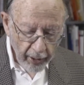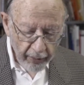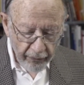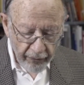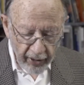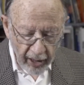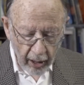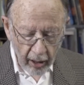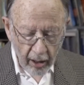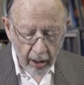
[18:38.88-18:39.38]

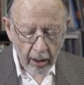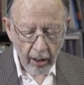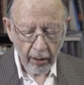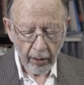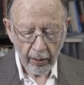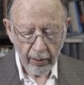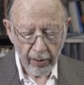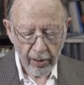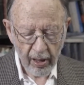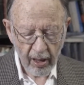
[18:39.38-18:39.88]

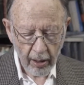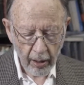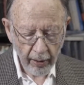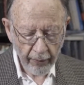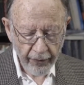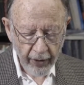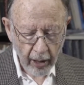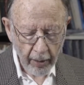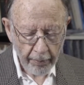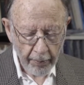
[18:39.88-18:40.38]
vehicles
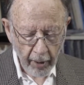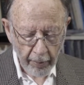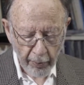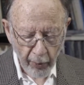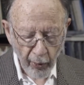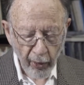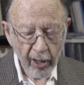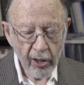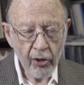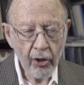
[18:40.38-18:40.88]
of
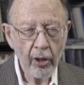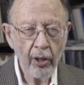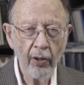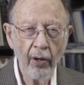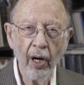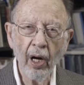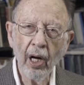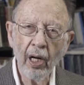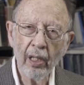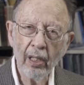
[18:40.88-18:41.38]
commemoration are
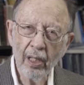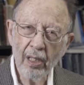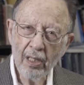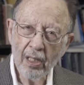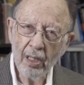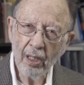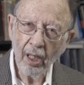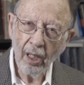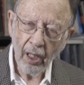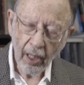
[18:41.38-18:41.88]
highly
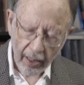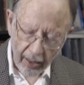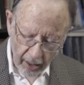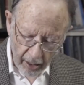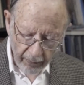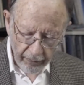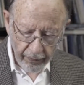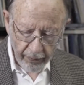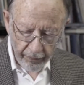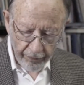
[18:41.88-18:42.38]

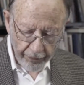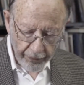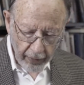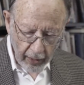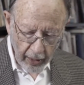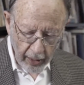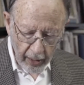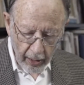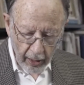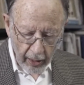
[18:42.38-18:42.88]
selective.
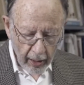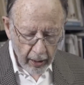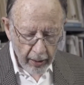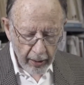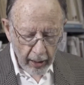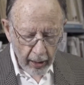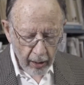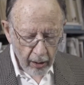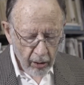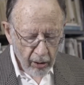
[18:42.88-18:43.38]

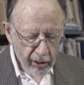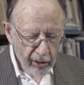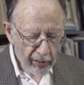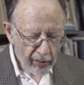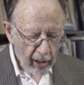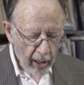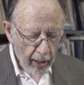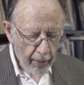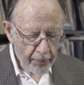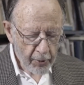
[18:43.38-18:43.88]
They include
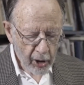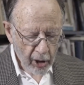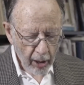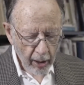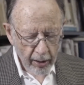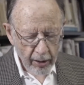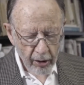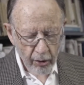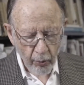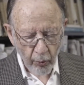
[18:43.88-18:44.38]

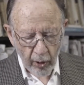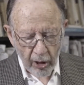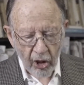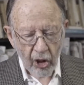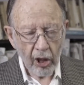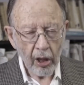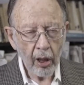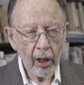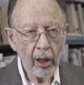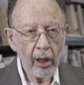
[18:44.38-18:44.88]
objects
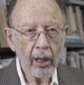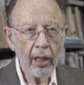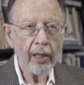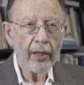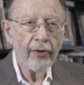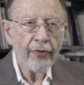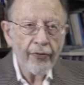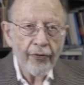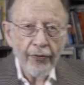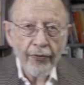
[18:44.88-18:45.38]
which
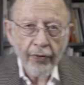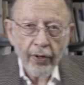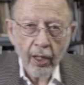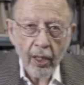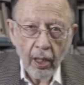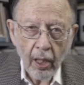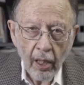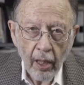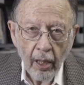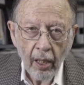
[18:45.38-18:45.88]
lift,
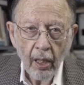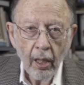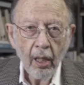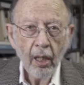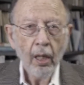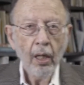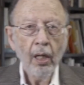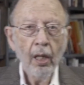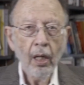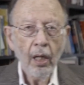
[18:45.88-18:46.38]

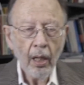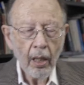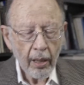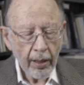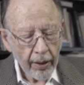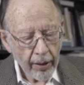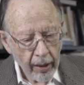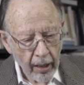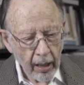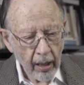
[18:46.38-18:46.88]

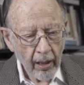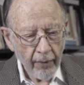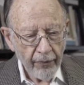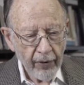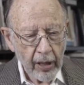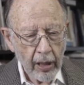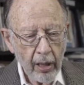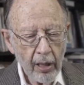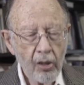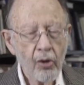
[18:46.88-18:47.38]
think of
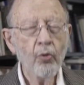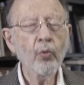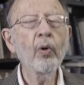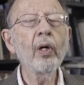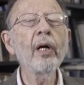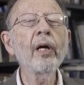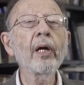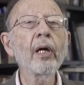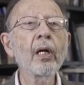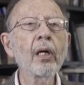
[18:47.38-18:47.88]
it this
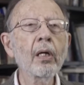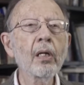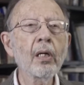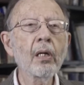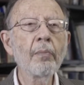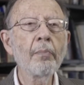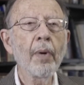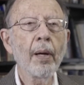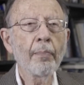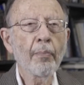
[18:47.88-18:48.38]
way,
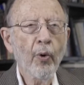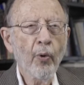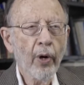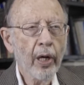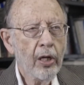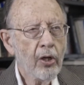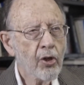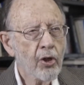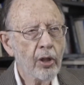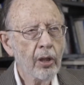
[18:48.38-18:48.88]

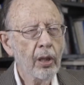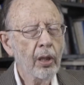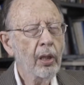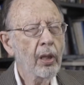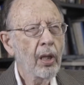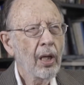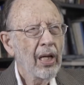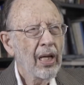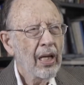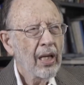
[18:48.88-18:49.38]
commemoration
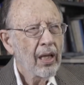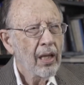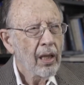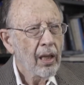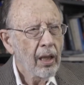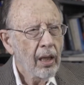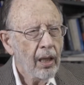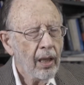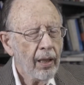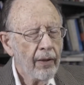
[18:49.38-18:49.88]

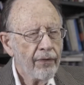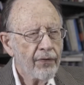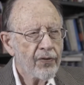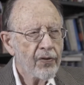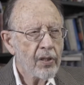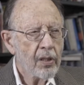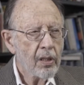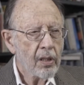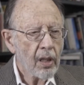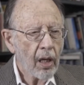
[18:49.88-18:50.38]

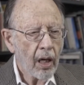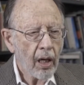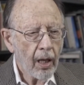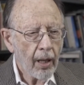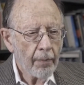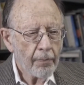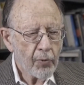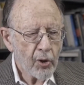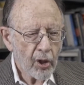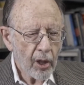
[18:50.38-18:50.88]
lifts
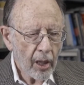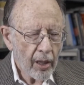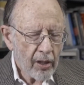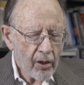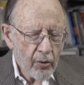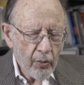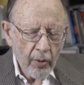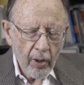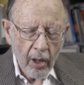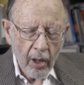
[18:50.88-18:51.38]
objects